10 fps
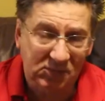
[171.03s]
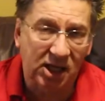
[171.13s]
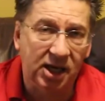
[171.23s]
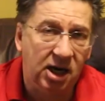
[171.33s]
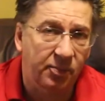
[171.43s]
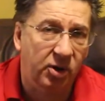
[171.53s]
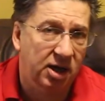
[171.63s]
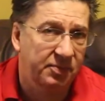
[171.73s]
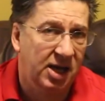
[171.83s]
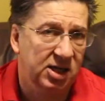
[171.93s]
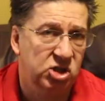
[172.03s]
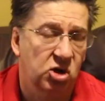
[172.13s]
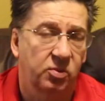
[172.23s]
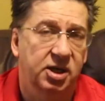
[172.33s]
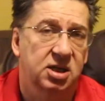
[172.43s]
I bring up that
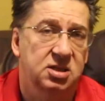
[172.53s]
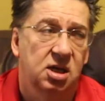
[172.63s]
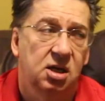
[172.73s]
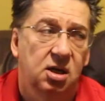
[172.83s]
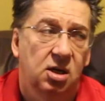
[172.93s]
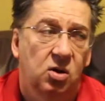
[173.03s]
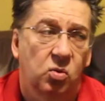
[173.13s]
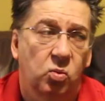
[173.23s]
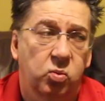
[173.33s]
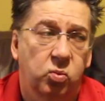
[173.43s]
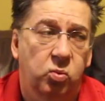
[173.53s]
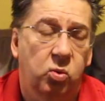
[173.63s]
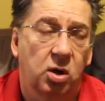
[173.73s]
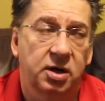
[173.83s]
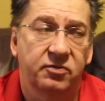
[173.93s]
show because
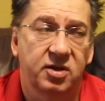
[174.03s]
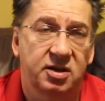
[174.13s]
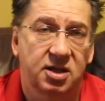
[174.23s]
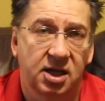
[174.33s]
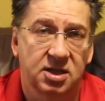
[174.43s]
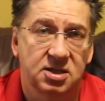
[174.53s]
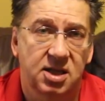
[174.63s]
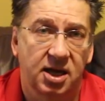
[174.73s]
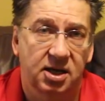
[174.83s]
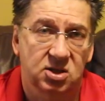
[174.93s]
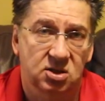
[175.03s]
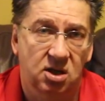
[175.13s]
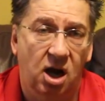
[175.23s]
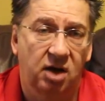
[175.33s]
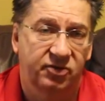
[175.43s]
one of the things that is
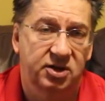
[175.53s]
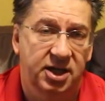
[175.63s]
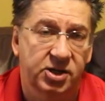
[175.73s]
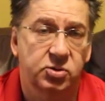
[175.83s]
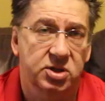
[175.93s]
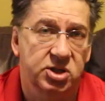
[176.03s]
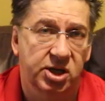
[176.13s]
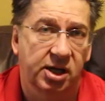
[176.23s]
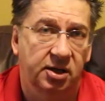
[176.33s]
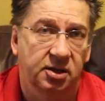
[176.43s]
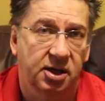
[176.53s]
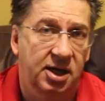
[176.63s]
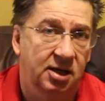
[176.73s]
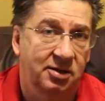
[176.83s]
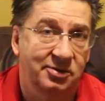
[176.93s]
often interesting
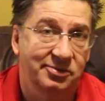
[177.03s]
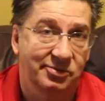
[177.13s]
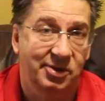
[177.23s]
in